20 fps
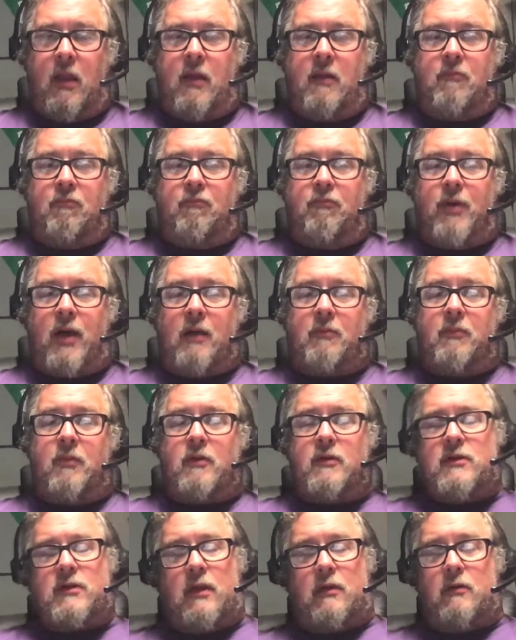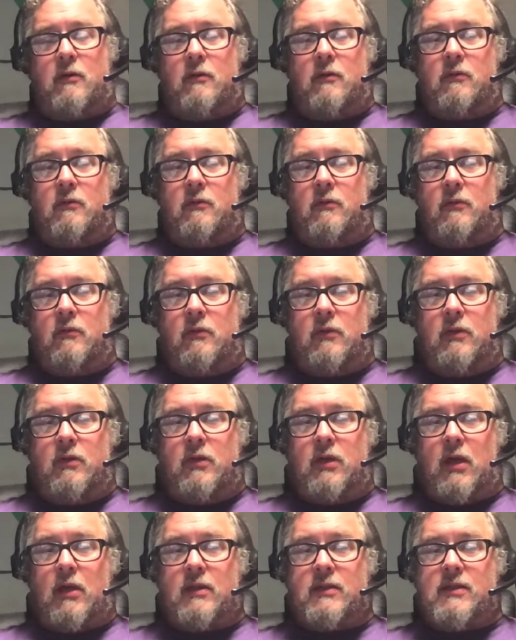Bob Marzano
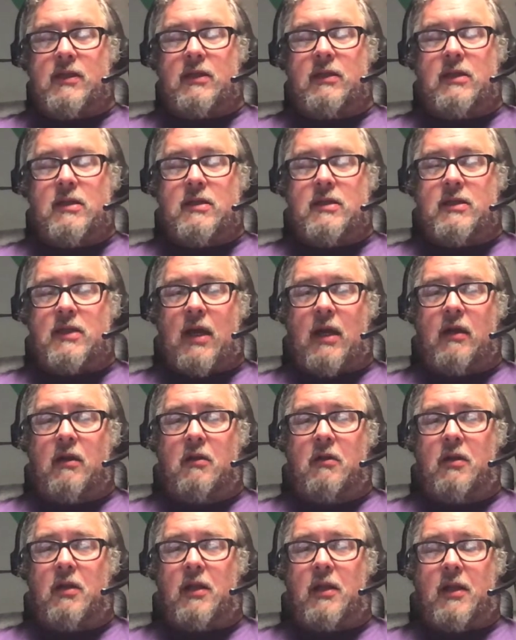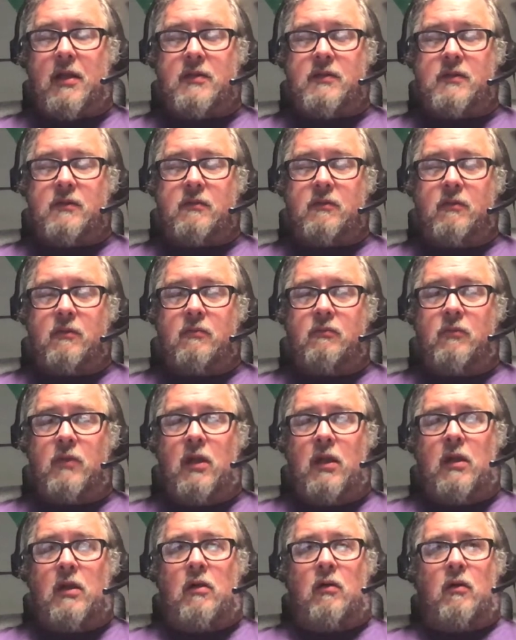caused an entire classroom
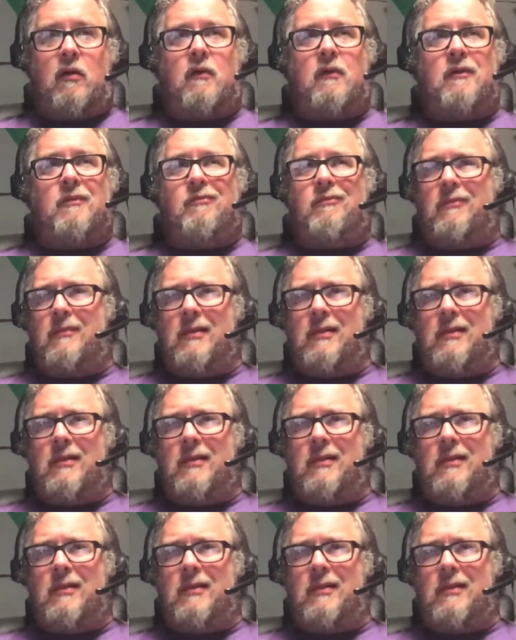or